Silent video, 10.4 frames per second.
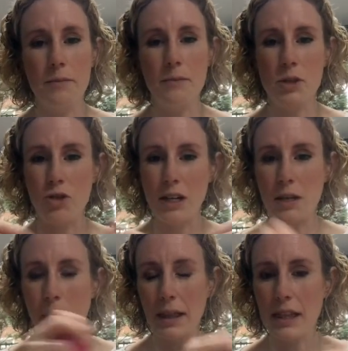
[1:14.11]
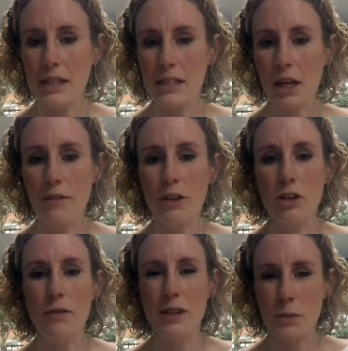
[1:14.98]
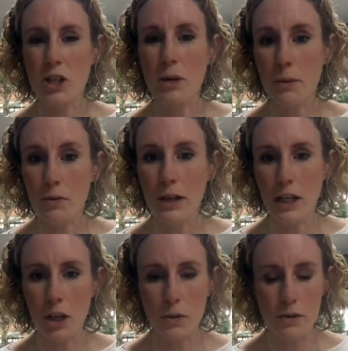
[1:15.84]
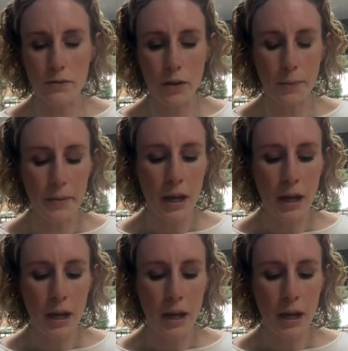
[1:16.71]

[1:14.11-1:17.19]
stretchy band things that go around your wrist, which can be really useful